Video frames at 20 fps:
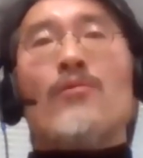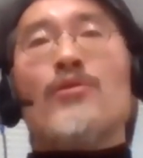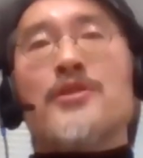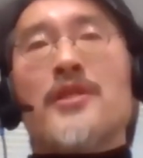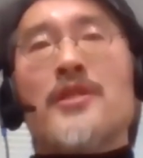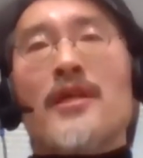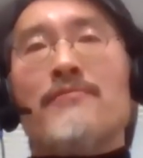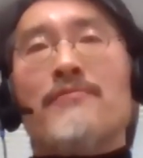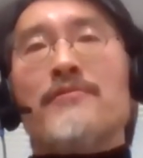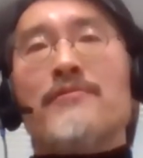
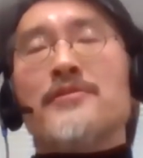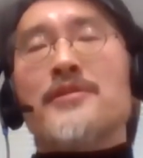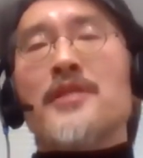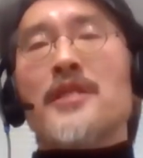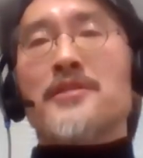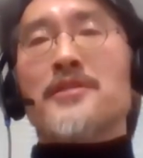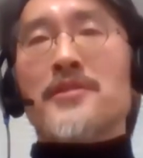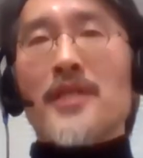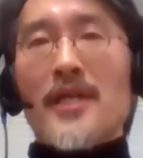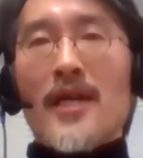the
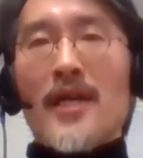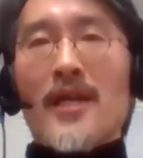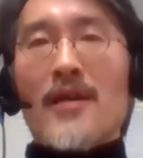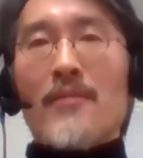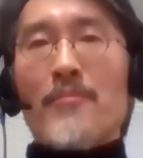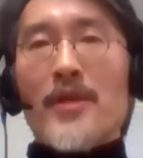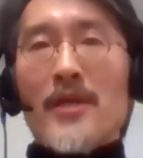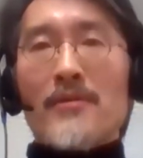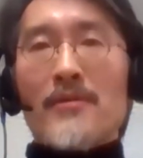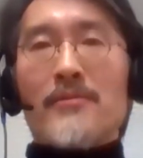trainees
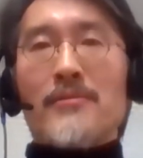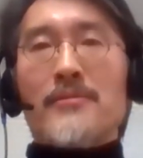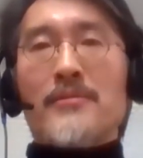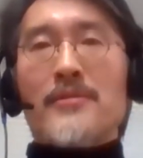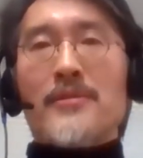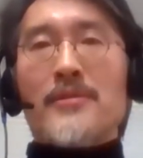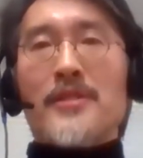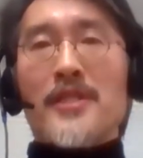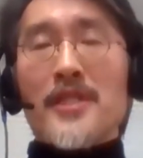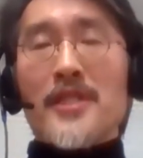
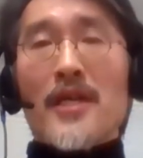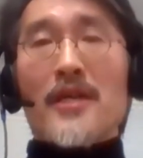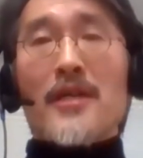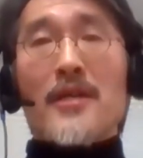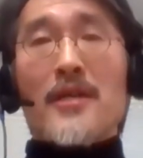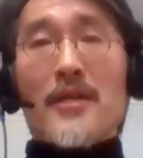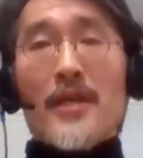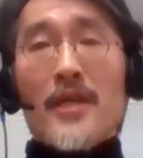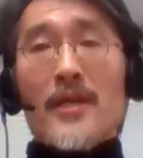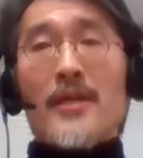and also
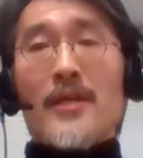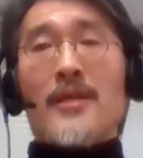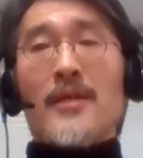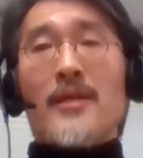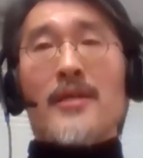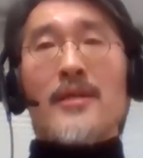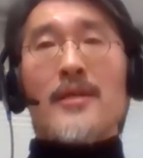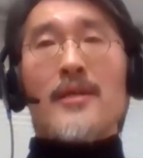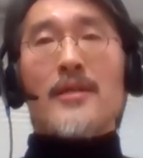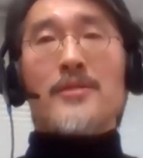some
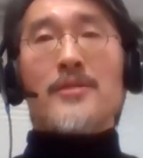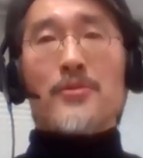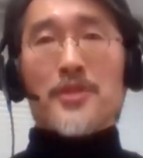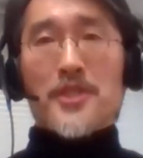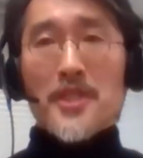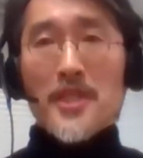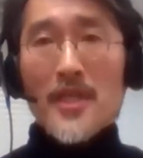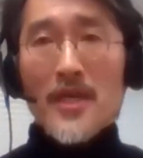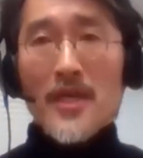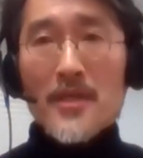people came
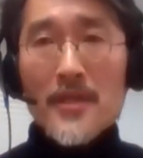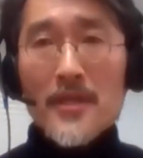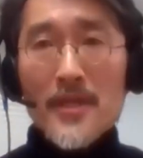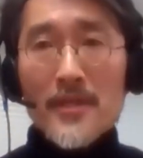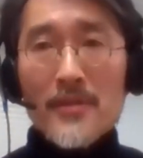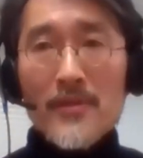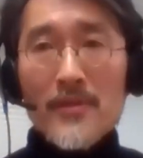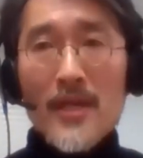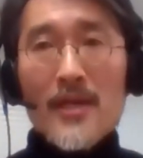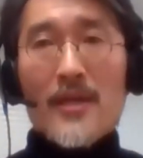as an
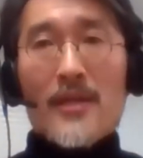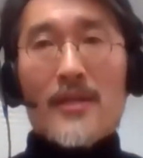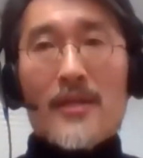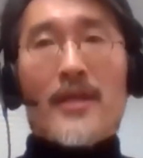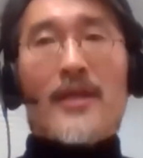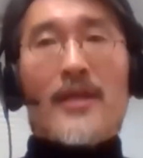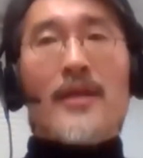interpreter.